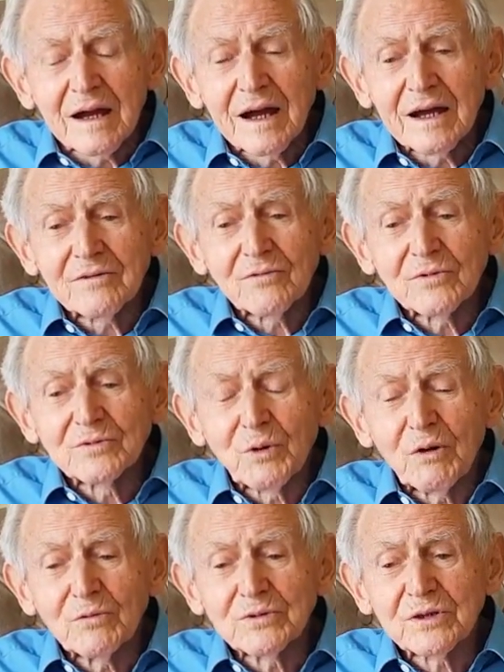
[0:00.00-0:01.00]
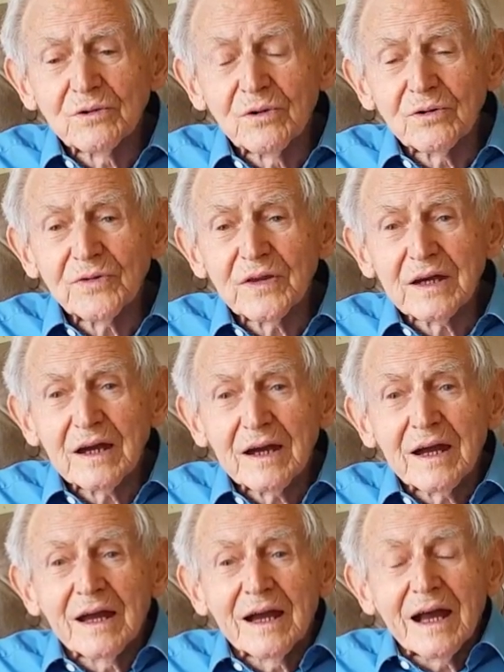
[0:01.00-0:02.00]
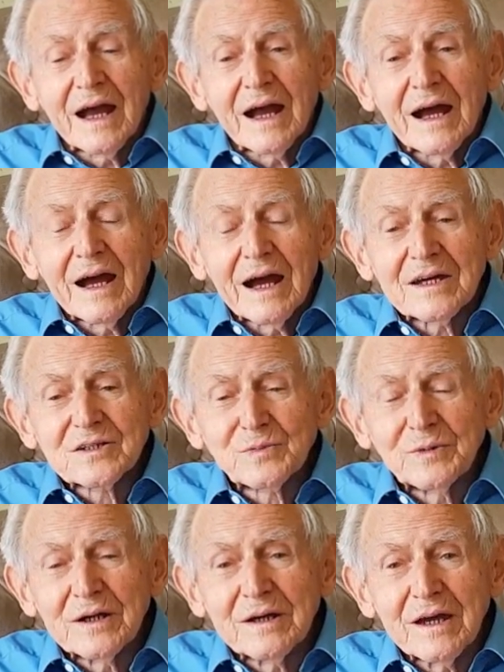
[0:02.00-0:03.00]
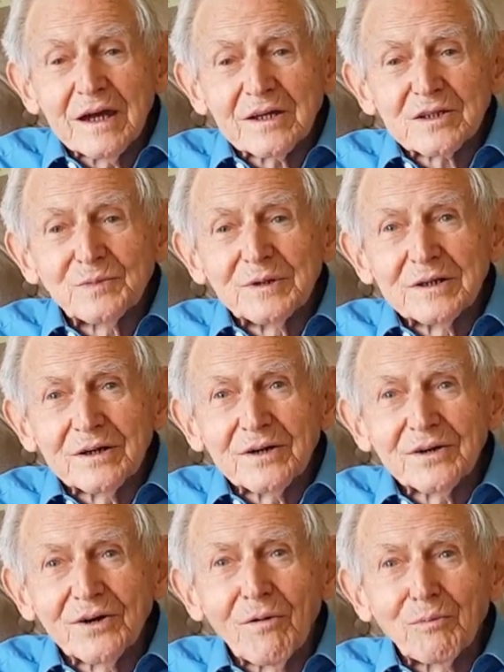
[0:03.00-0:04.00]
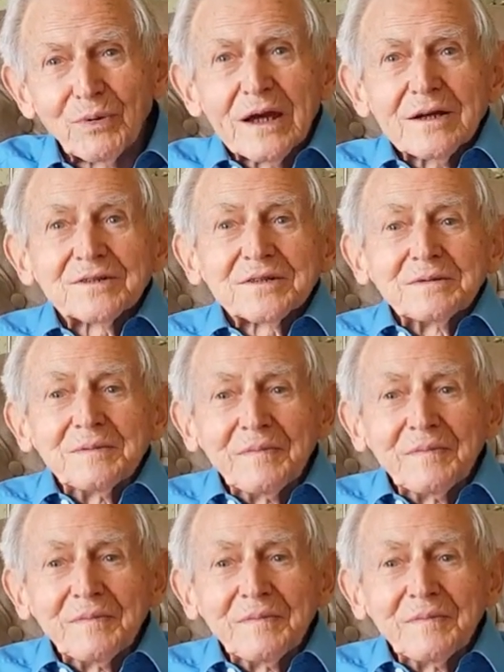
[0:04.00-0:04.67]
and it was what was called the asthma-eczema complex.